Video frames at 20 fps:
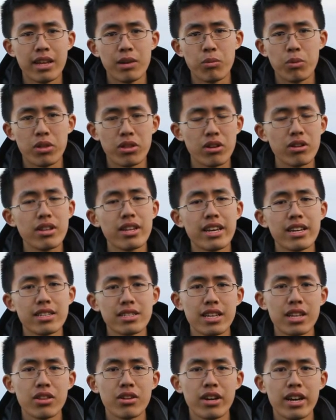than with their
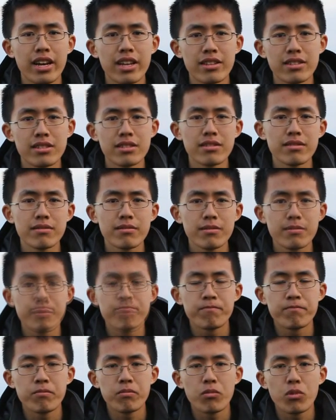legs and their hands.
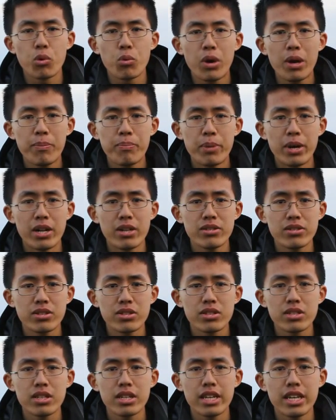The weight
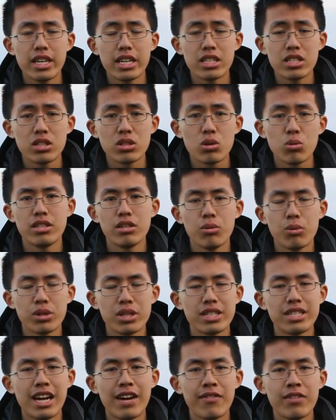belt is
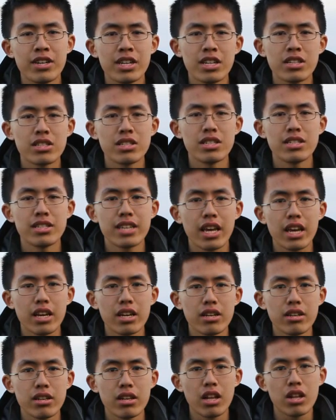what the diver needs to
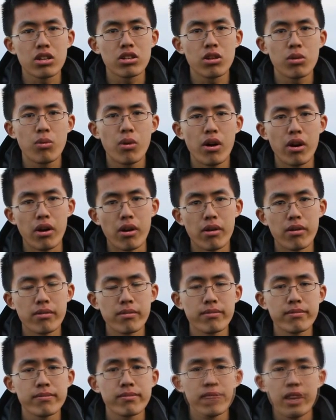sink into the water.
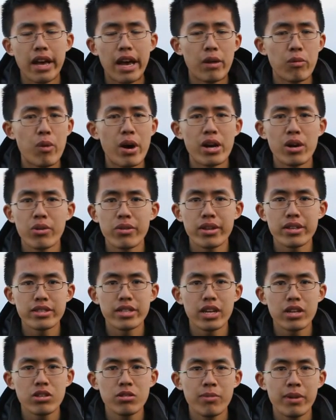And why don't they
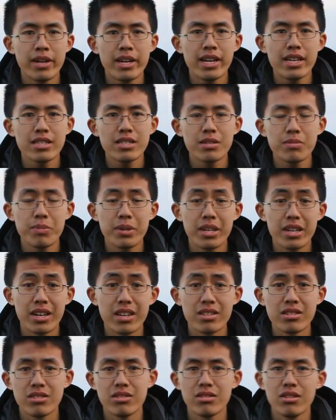sink, you might ask?
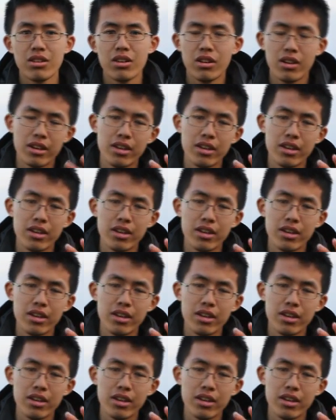Because